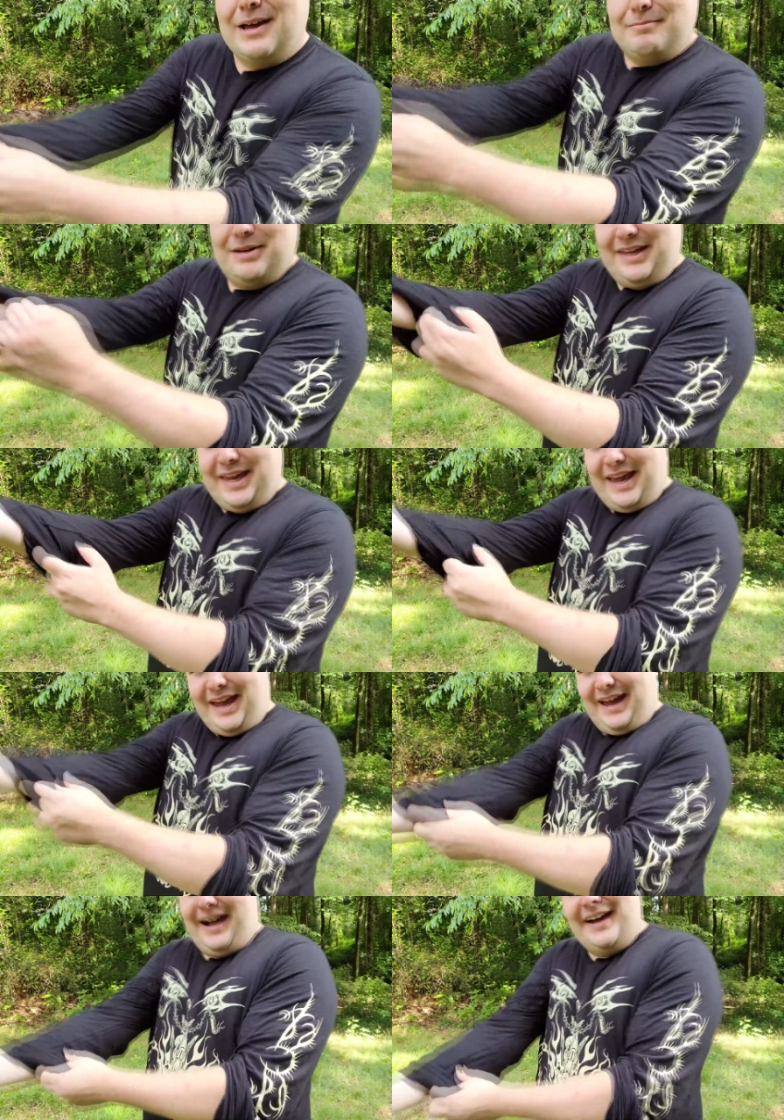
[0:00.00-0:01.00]
But
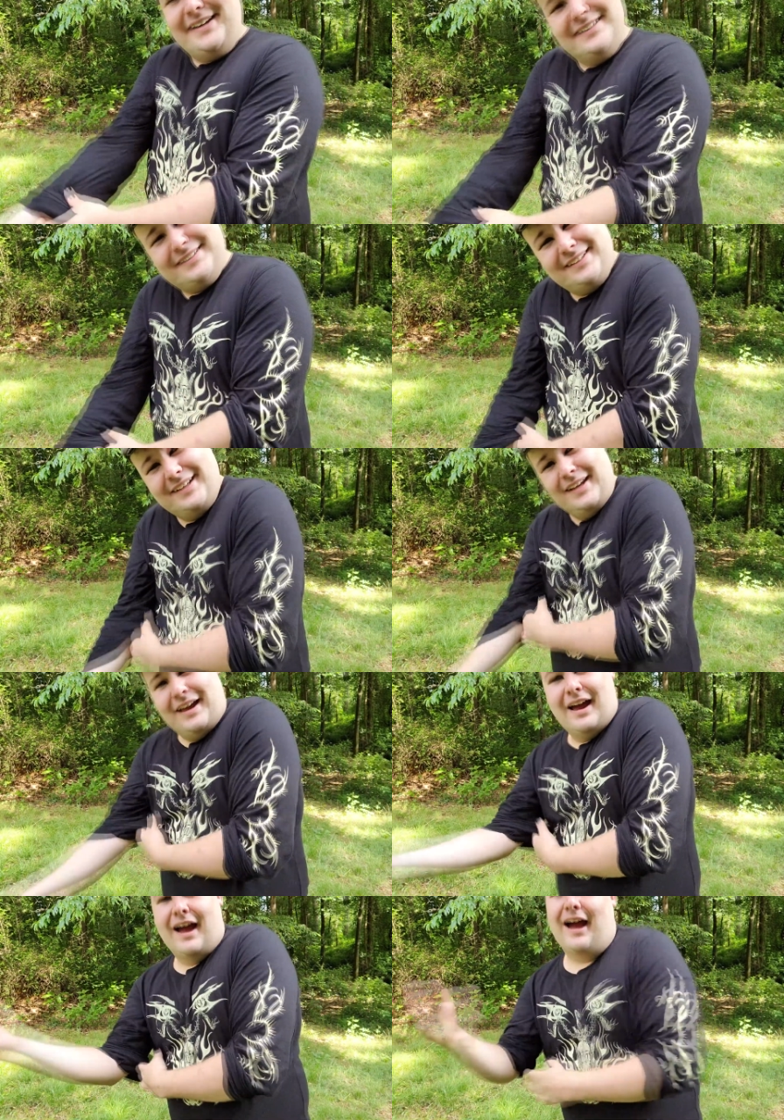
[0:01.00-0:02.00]
yeah, I
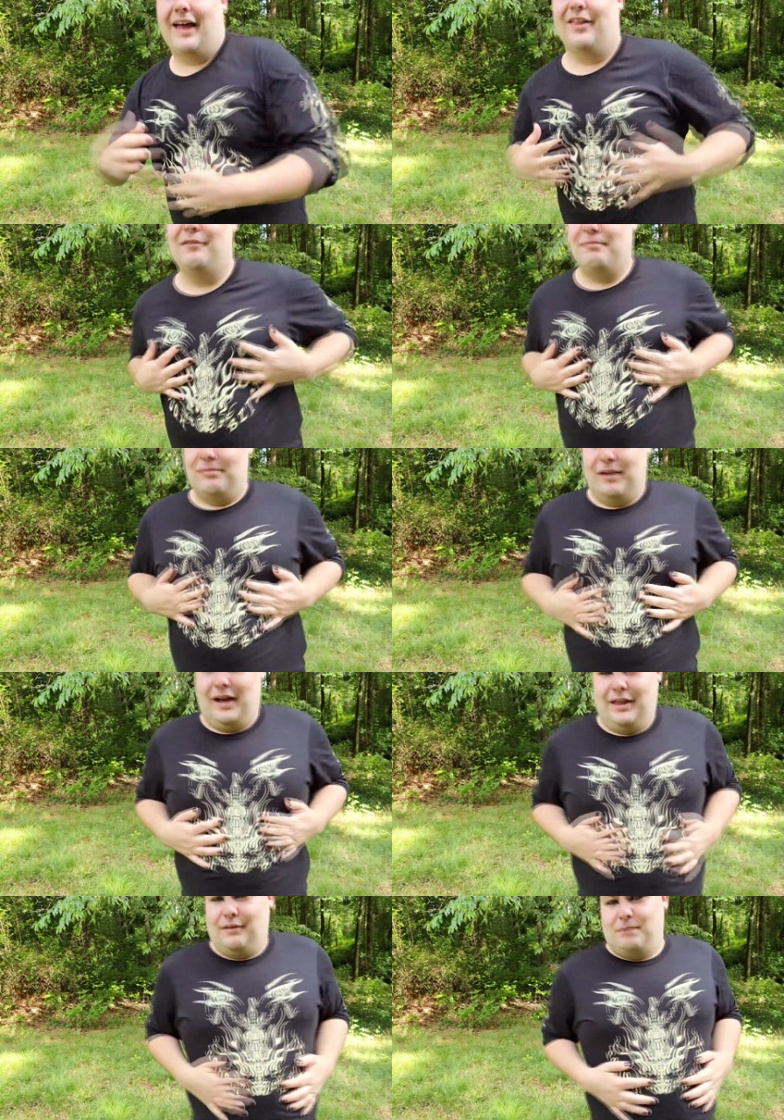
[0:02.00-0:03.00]
I love
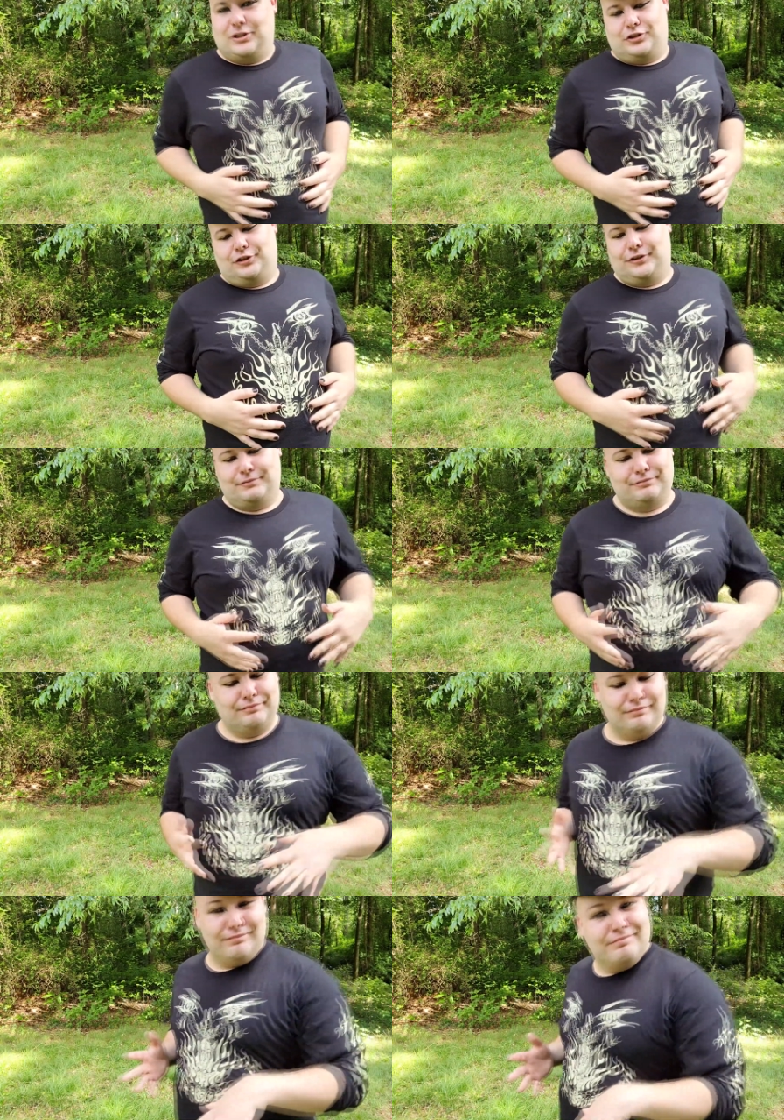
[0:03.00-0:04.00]
I love my shirt.
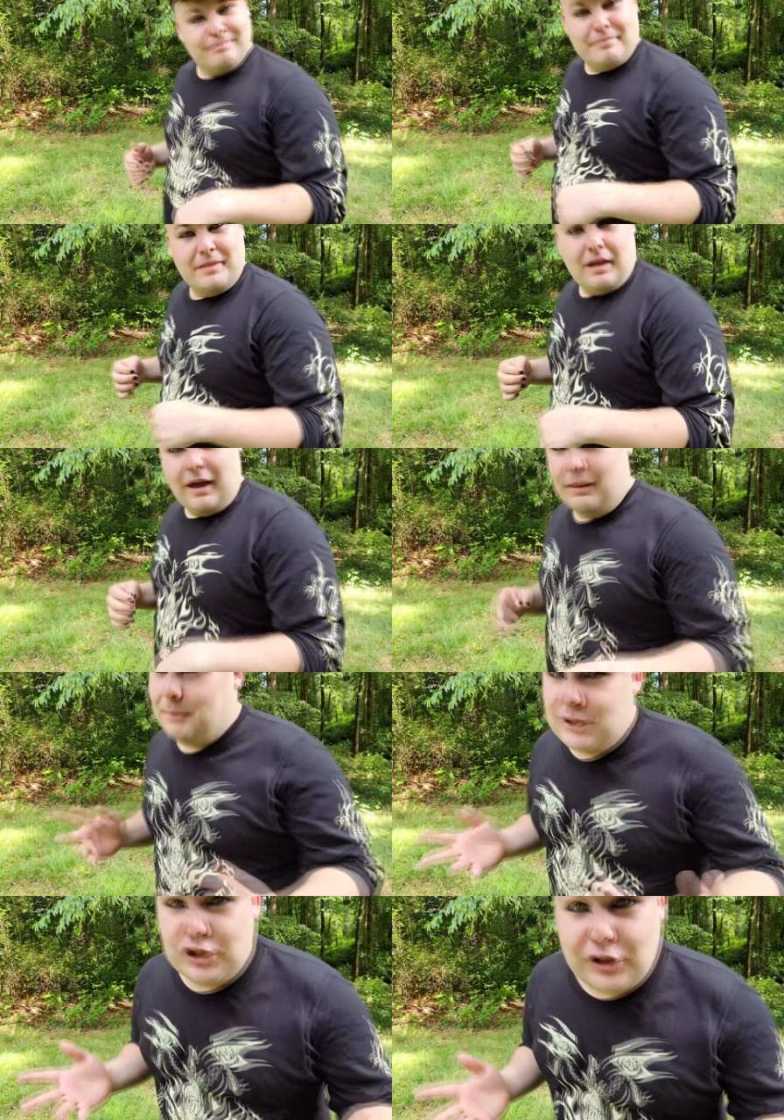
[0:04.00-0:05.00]
I love my
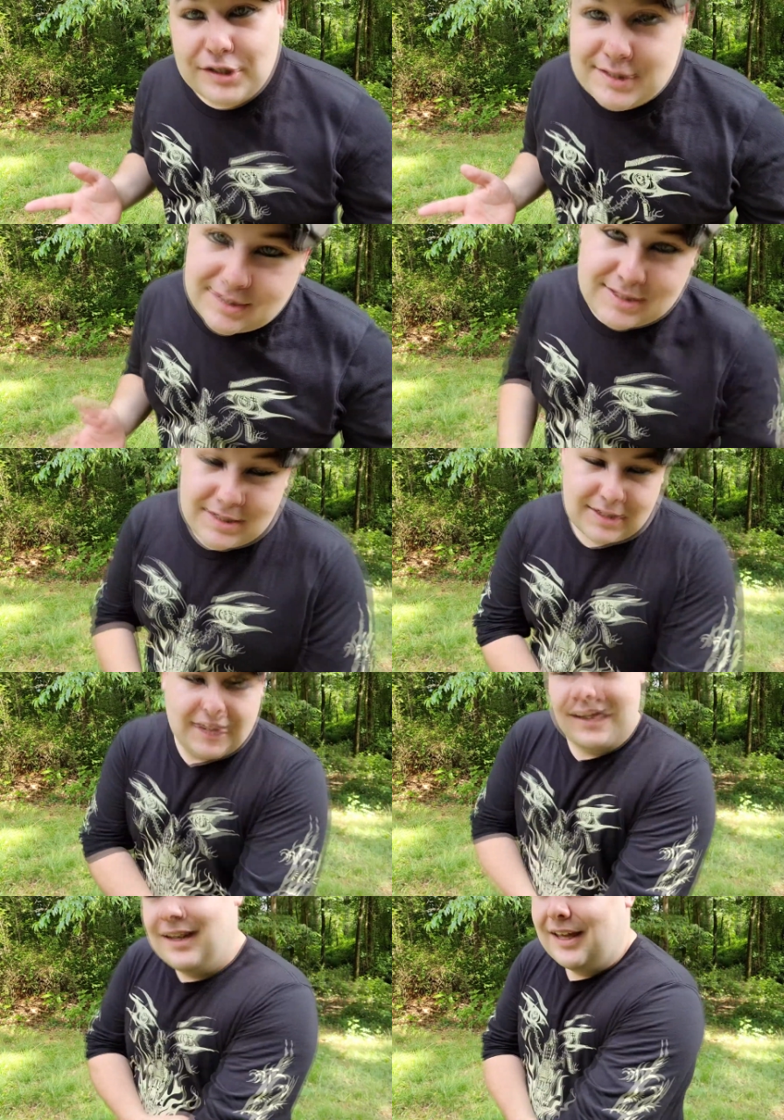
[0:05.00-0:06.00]
shirts.
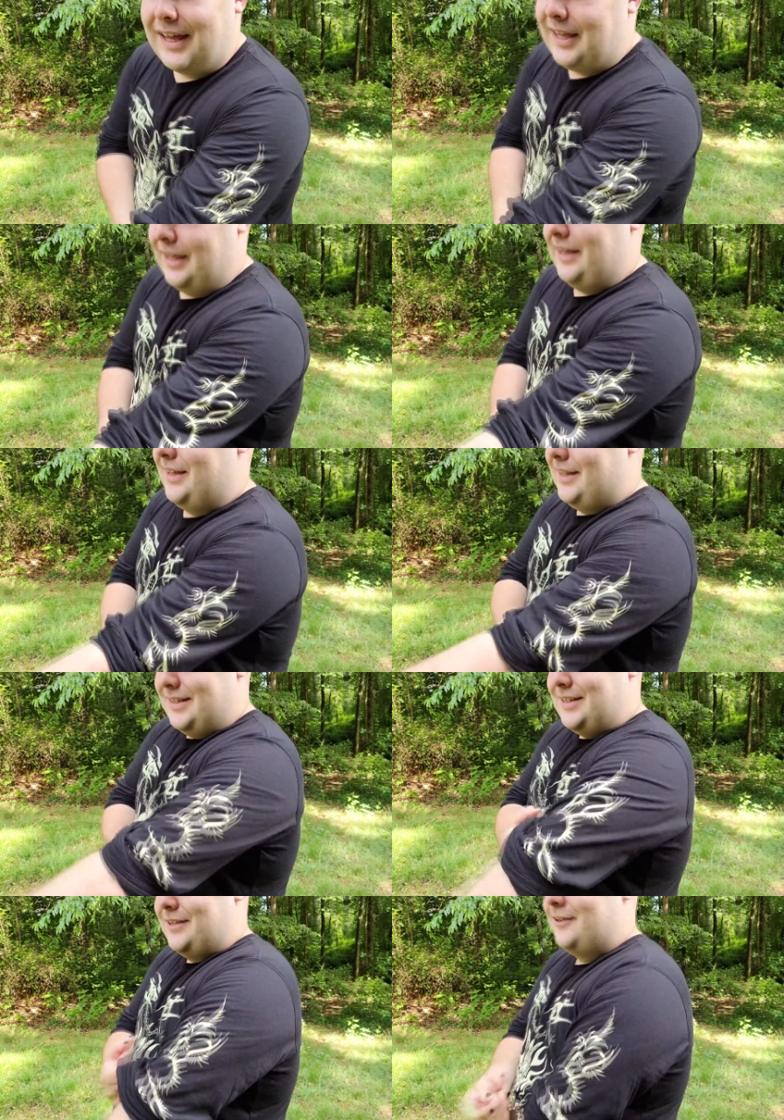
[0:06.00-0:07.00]

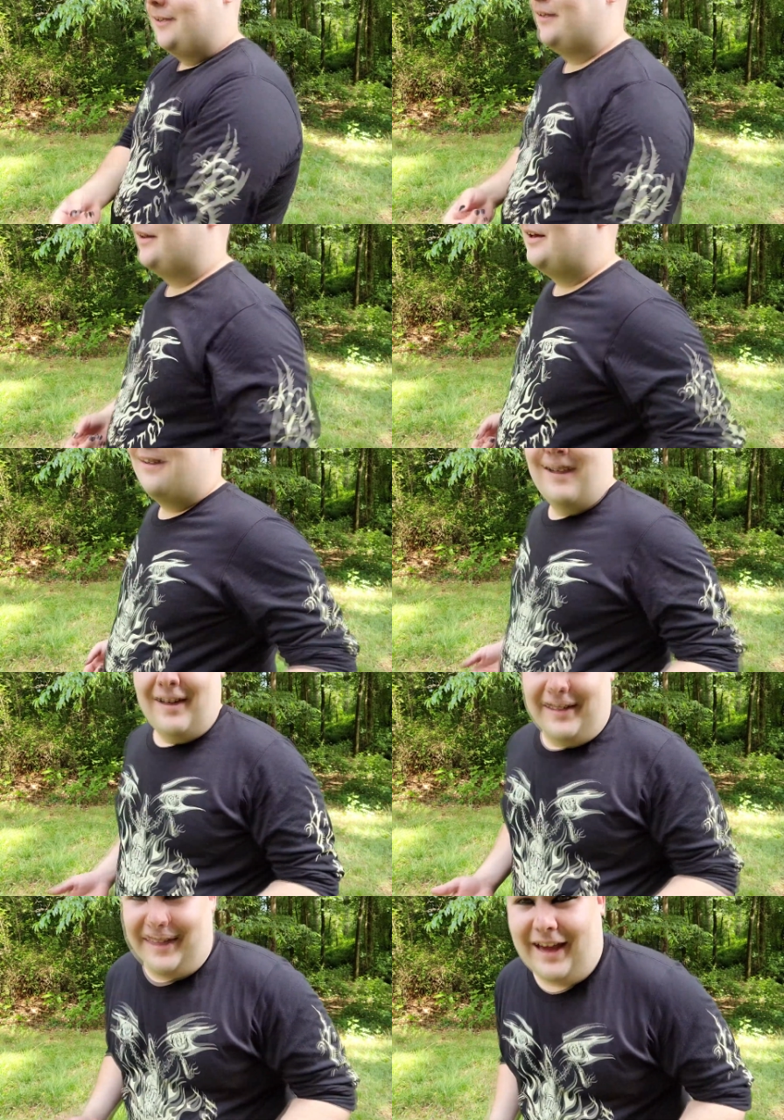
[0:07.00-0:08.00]
And
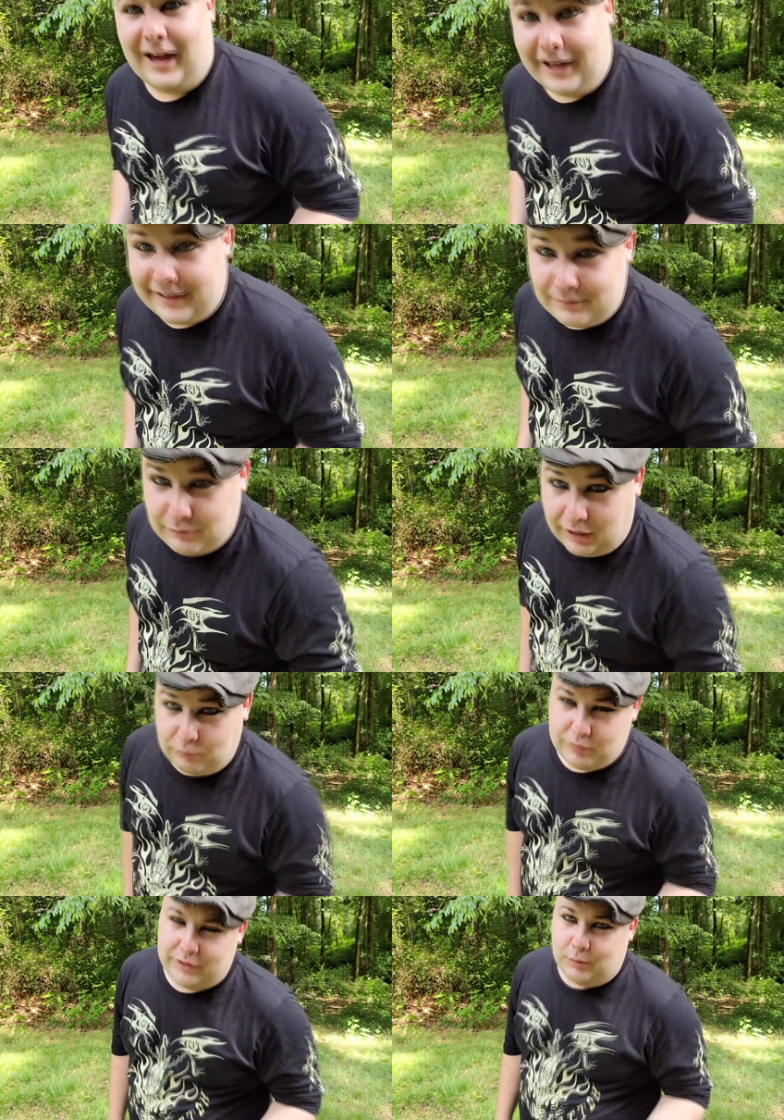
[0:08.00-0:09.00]
yeah, I I
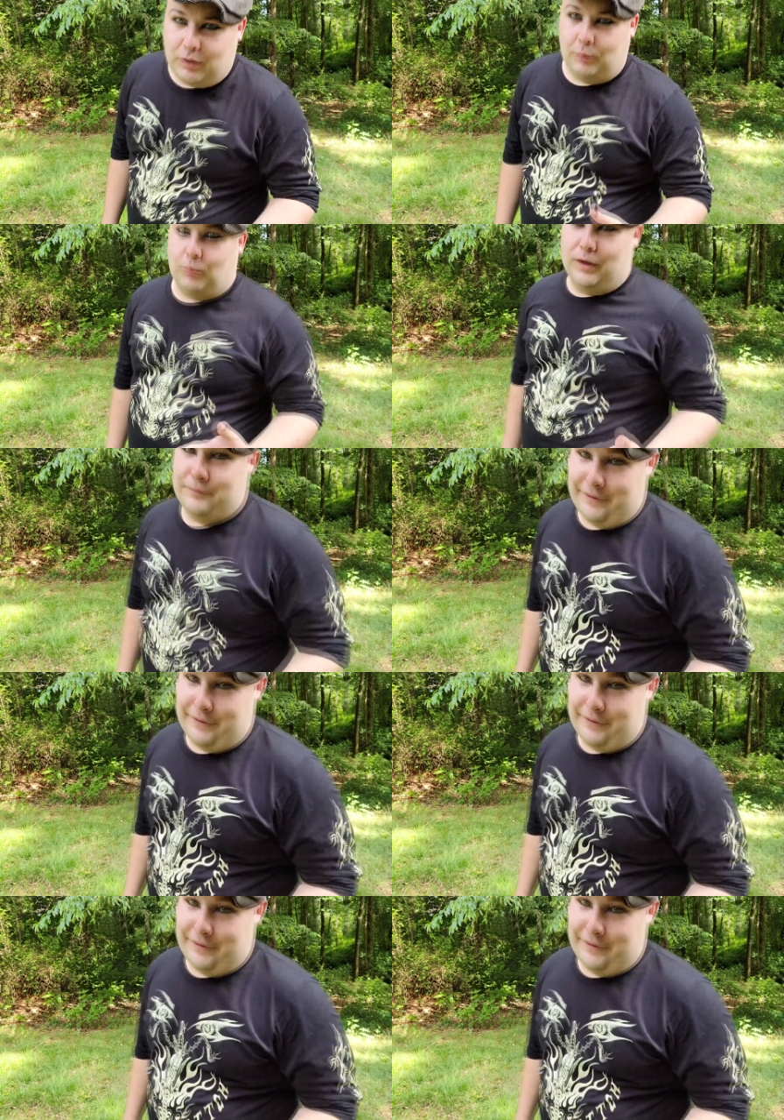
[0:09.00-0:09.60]
really want one of